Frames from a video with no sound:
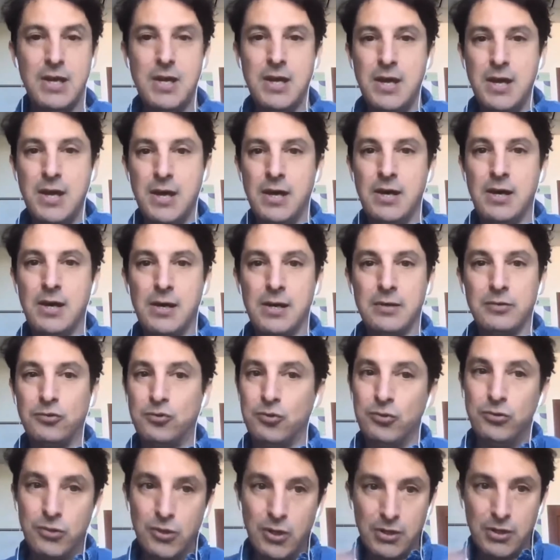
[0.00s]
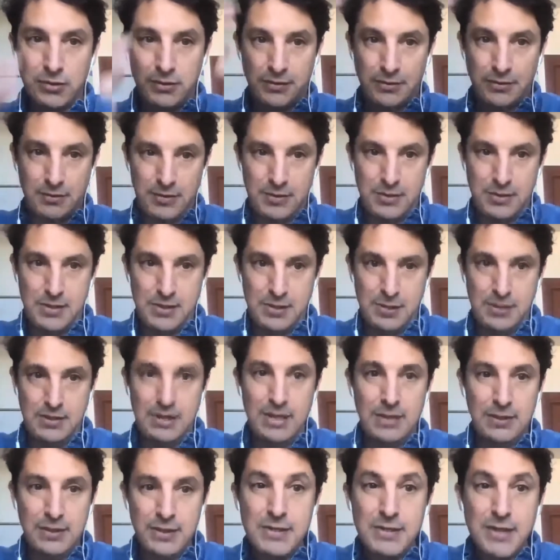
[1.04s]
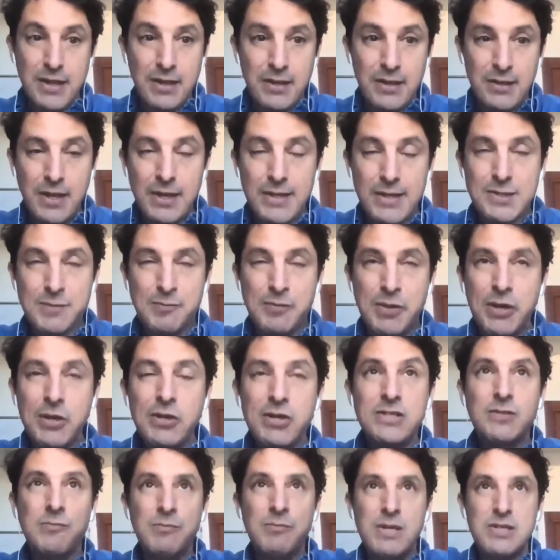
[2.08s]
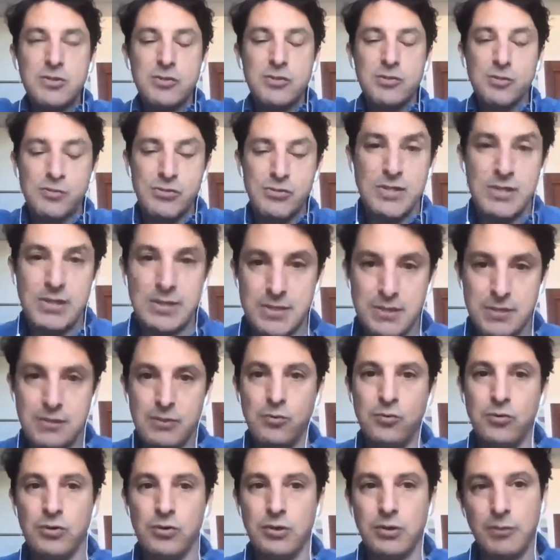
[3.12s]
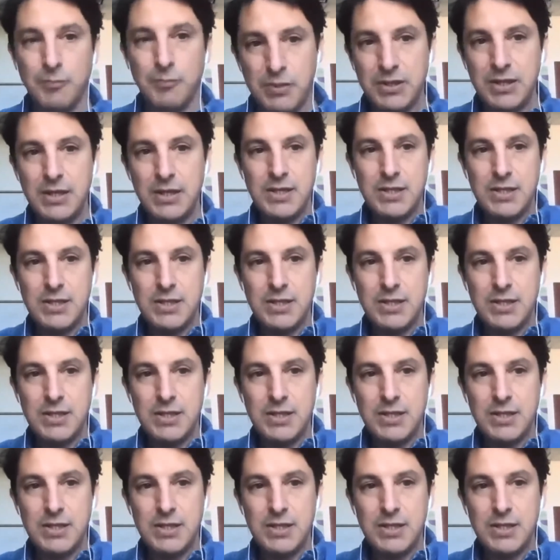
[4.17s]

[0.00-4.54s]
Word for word: Uh, do not, uh, this, the experience misrepresents the world. But the ex-